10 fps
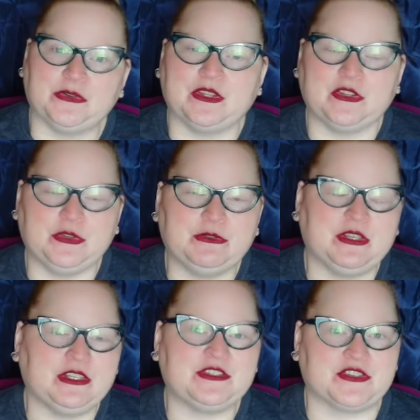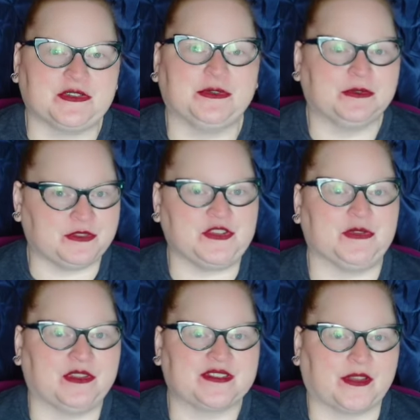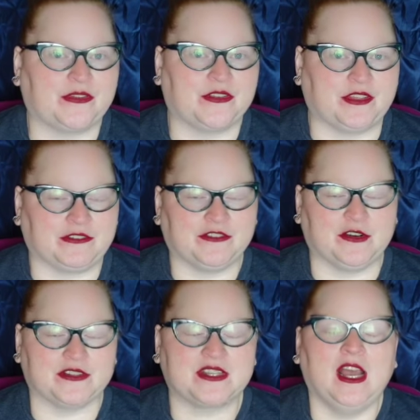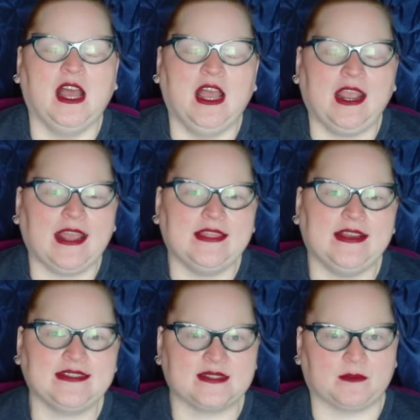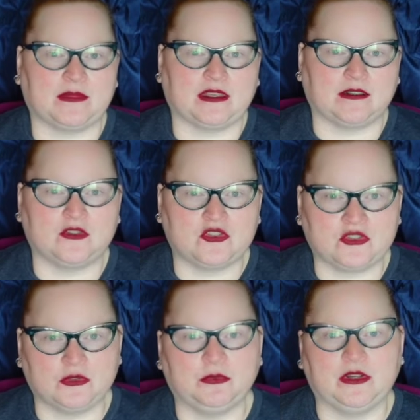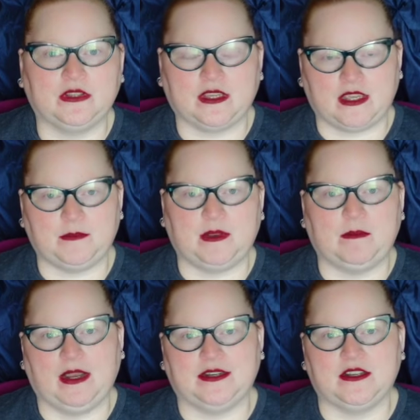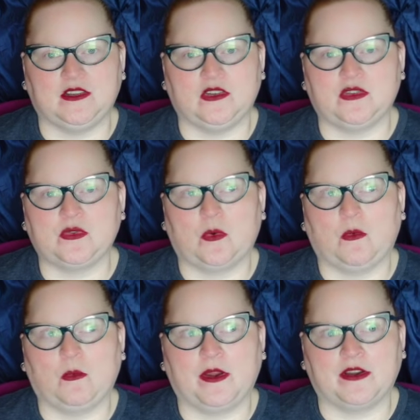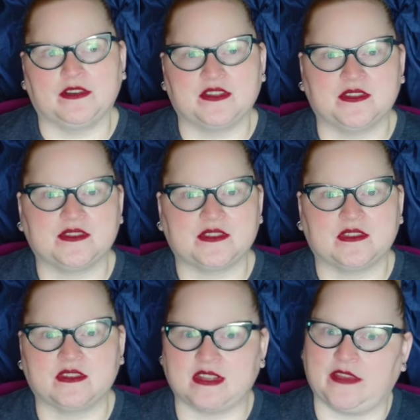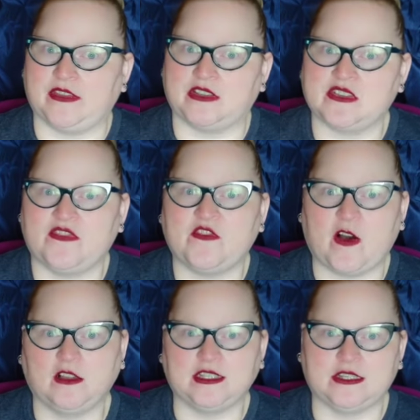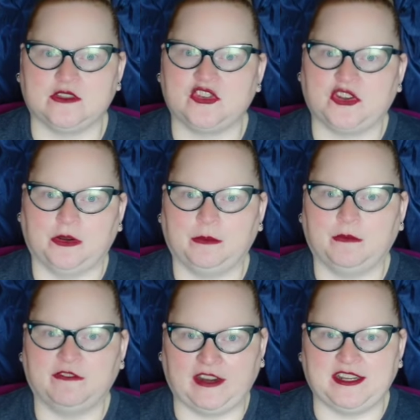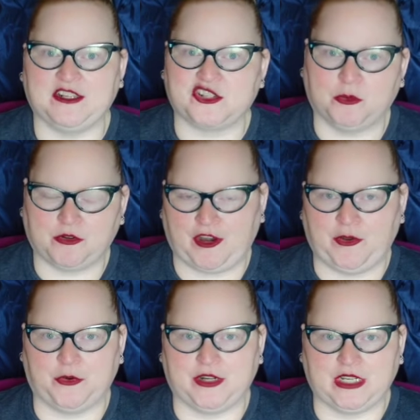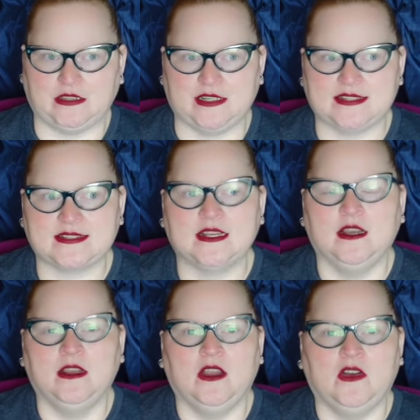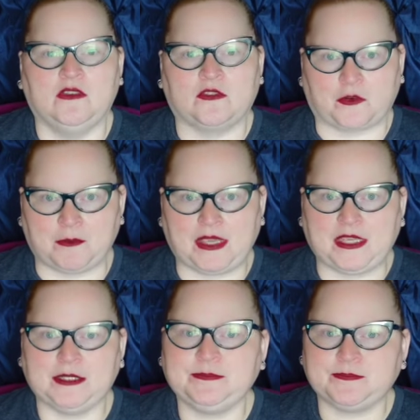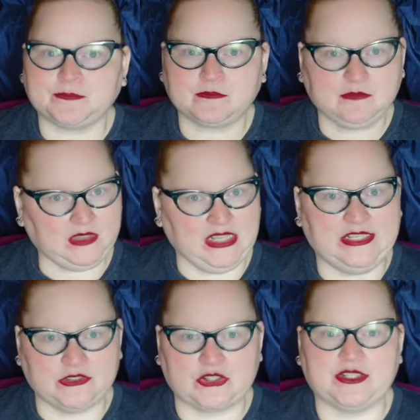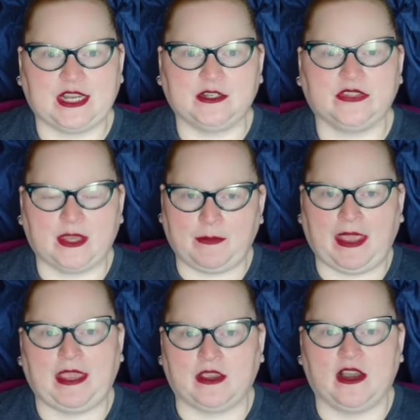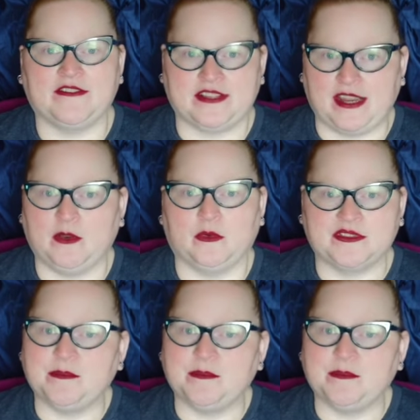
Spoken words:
you need to do this other thing first. And that's something to really keep in mind, is where does the savings fall into your financial priority list? For me, it turned out that paying off debt was a